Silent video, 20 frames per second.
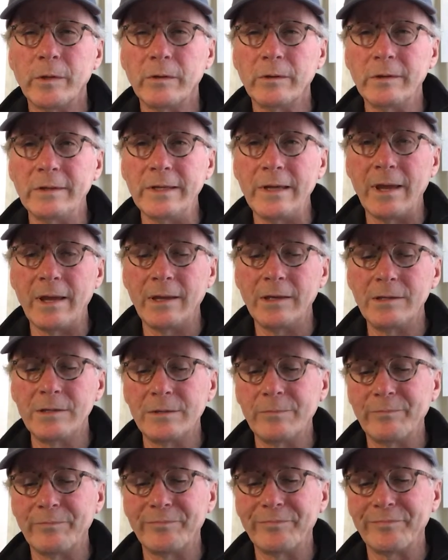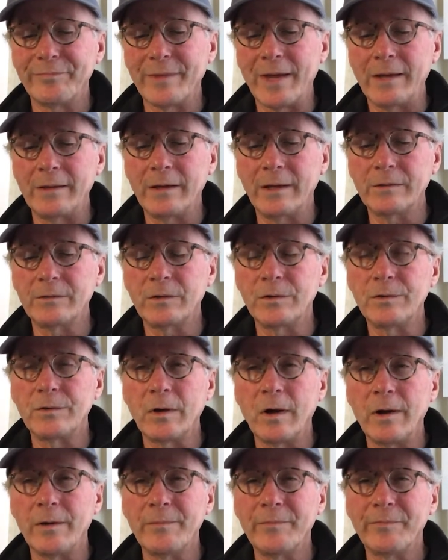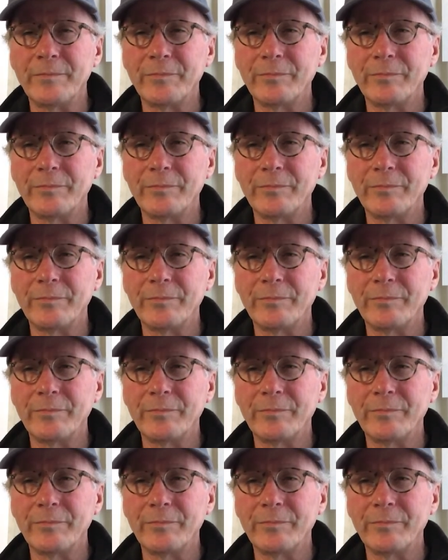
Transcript: an early age, I like to draw.